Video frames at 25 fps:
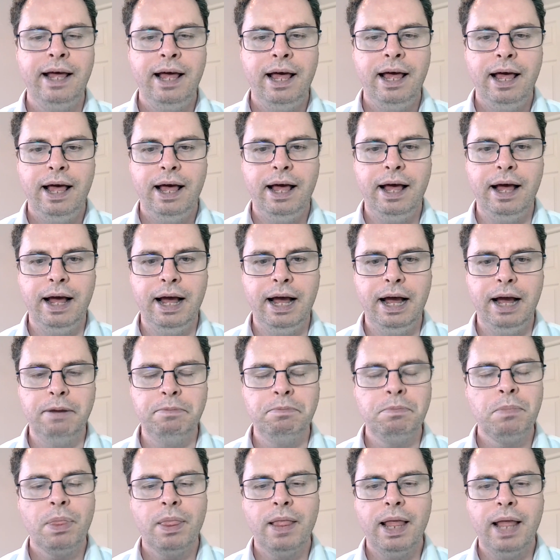
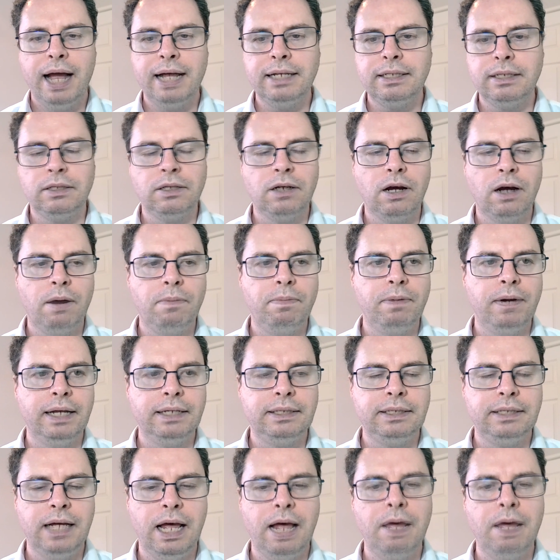at the top of that table.